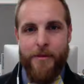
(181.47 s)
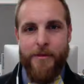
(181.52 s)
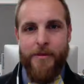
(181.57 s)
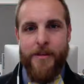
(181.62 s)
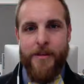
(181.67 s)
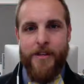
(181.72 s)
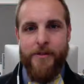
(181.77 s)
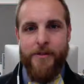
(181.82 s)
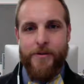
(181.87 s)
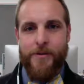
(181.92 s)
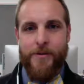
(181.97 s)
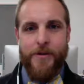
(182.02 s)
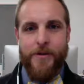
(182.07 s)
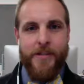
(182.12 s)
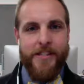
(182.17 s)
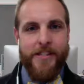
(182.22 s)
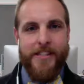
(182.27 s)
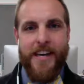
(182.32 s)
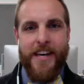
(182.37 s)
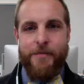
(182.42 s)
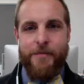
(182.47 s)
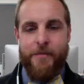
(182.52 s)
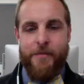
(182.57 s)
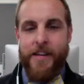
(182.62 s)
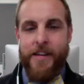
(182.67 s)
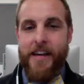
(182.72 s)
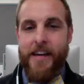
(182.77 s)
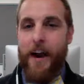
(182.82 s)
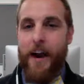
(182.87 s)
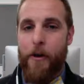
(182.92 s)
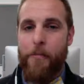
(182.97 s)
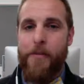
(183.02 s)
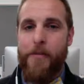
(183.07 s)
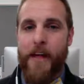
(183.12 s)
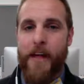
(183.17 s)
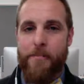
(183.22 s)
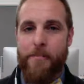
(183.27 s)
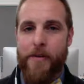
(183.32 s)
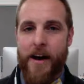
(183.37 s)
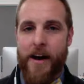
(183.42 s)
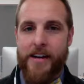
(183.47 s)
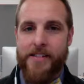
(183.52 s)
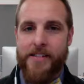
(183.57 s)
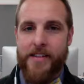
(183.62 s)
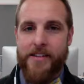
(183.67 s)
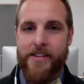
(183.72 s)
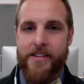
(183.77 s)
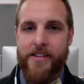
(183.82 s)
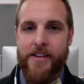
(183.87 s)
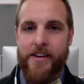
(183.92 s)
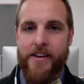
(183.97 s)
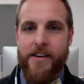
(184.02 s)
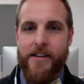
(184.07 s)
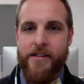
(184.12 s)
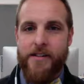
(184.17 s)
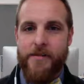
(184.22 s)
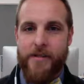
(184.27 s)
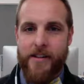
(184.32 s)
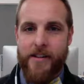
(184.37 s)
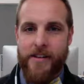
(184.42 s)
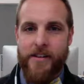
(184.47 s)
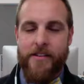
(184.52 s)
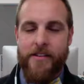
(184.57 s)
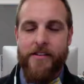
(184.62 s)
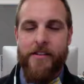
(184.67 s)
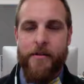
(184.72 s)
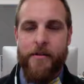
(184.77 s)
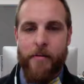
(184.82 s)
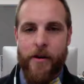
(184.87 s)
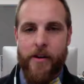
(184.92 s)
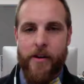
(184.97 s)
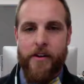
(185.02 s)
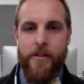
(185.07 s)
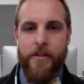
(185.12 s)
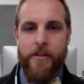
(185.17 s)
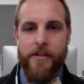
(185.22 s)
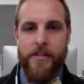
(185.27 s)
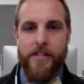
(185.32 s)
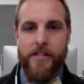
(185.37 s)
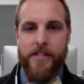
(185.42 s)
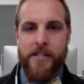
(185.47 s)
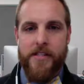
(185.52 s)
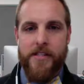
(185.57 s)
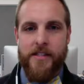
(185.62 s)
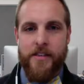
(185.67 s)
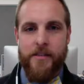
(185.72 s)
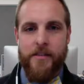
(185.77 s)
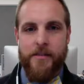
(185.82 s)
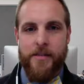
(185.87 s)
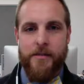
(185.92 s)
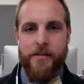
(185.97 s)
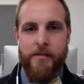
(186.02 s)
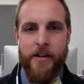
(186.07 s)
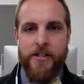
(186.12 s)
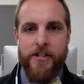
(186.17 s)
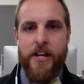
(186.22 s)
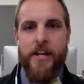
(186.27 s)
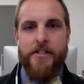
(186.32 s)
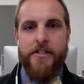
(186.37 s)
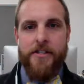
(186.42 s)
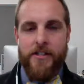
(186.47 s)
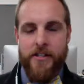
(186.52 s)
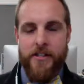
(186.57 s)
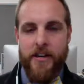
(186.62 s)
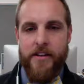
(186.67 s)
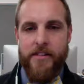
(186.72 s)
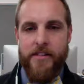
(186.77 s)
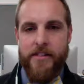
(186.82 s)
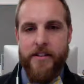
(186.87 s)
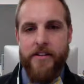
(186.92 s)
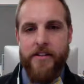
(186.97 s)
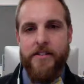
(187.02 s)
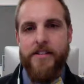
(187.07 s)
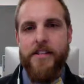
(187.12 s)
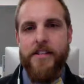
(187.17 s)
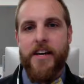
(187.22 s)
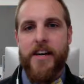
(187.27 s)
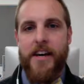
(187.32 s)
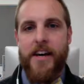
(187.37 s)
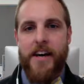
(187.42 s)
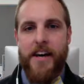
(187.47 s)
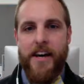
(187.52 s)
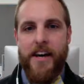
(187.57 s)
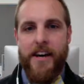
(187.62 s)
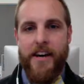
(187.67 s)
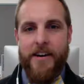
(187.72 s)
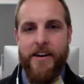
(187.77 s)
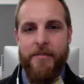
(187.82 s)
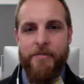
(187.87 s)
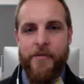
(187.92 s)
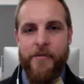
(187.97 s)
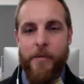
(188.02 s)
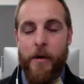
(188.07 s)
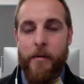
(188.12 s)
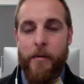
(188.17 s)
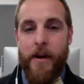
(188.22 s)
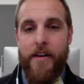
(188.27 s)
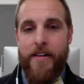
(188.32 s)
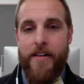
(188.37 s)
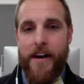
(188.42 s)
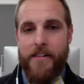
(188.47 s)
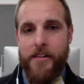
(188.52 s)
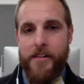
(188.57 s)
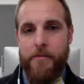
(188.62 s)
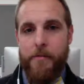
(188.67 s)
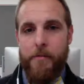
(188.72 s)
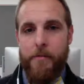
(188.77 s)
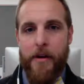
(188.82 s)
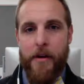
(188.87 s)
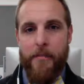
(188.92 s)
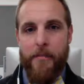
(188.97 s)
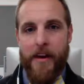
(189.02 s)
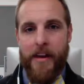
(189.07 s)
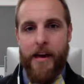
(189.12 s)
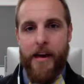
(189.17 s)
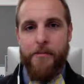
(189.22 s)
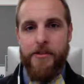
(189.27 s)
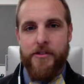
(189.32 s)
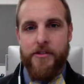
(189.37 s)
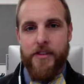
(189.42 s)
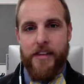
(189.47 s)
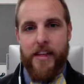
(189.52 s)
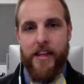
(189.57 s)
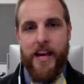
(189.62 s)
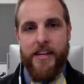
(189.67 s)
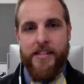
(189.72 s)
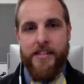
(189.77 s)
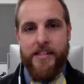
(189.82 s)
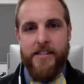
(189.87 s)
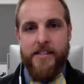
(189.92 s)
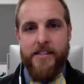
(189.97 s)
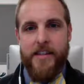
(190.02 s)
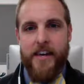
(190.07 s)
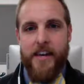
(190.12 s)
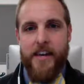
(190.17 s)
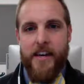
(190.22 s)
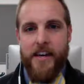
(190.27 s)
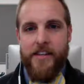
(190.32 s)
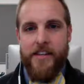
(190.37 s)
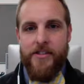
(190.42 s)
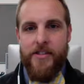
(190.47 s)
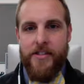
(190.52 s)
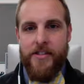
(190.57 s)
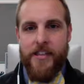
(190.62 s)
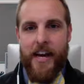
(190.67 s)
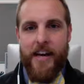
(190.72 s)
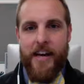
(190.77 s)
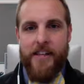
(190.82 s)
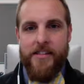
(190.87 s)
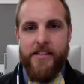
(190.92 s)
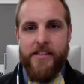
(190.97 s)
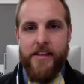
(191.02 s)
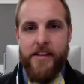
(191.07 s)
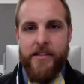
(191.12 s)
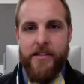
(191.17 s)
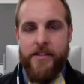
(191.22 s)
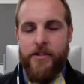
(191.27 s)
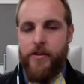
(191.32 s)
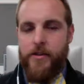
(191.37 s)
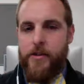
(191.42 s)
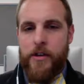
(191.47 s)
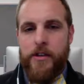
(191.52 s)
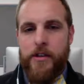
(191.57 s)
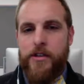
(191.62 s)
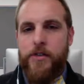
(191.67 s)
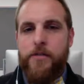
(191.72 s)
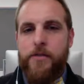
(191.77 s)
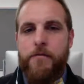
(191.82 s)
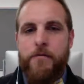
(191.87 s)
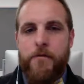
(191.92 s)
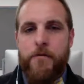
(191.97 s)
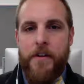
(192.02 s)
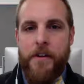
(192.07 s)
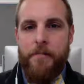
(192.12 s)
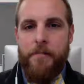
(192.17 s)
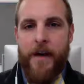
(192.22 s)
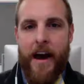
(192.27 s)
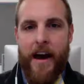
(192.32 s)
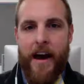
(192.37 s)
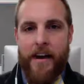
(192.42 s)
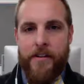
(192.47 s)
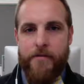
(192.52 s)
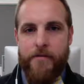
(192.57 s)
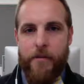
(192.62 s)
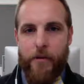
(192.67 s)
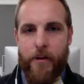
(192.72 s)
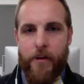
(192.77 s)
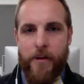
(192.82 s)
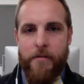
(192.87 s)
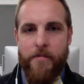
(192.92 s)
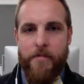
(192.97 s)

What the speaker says: and high school students, that's really helped that process along. It's really work on those listening skills as much as the sharing skills. So one way I've actually implemented my chemistry classes is just as a student feedback forum.